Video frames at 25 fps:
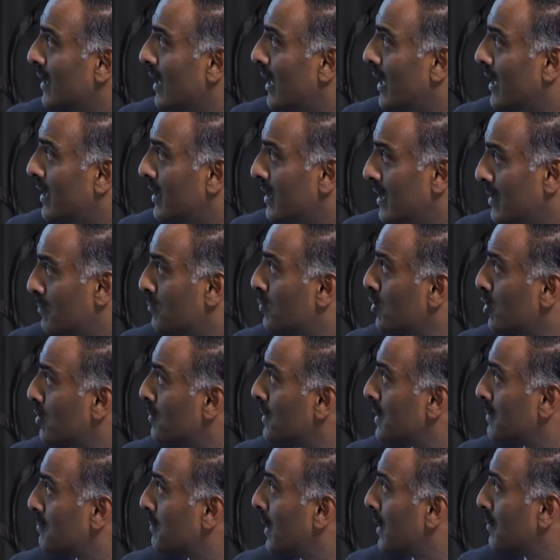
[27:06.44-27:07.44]
and
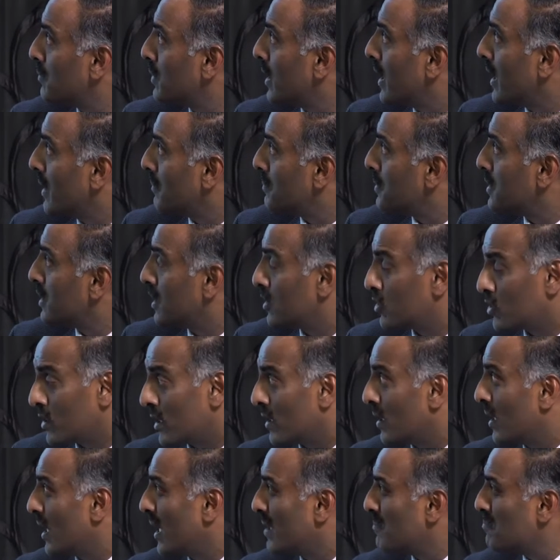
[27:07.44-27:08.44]
improvement in pulmonary
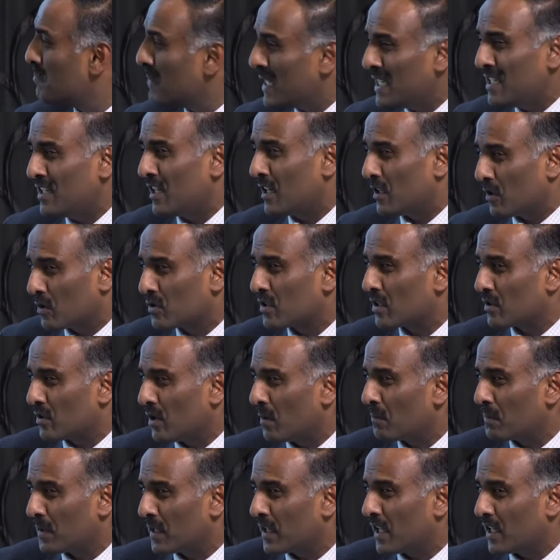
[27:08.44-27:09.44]
hypertension, and mainly looked at
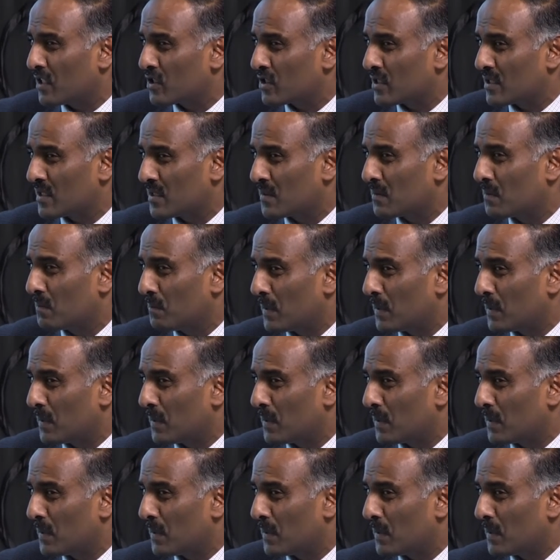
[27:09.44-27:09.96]
complications,